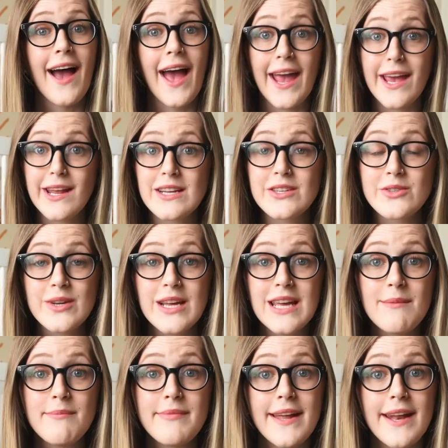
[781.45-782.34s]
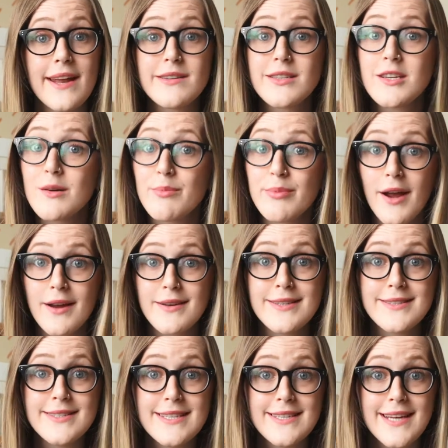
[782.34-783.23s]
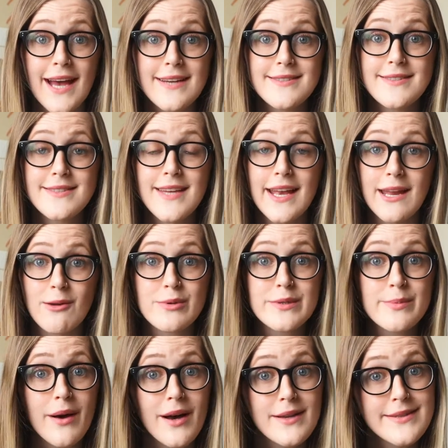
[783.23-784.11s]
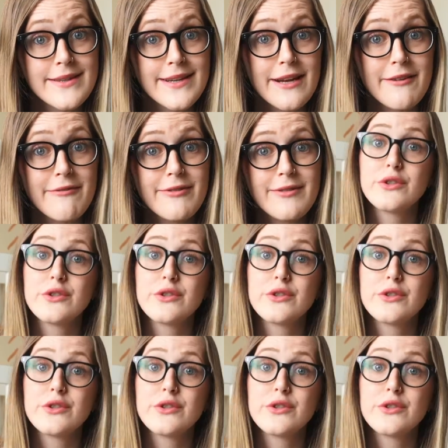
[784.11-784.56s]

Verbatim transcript: I had a dream that I took a pregnancy test and it was positive.